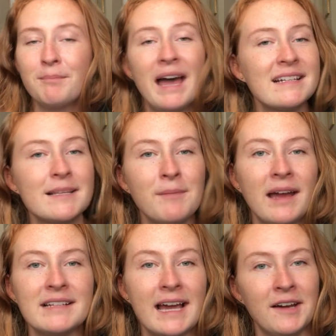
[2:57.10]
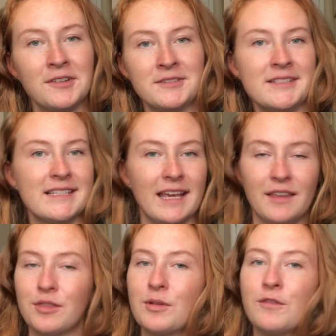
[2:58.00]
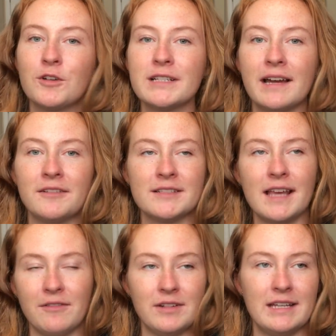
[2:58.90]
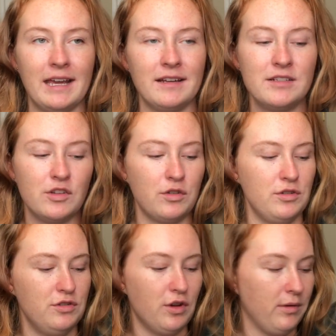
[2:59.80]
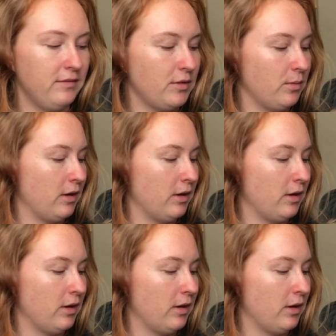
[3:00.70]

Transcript: passing by towns, like 3-4 towns every day, so you don't have to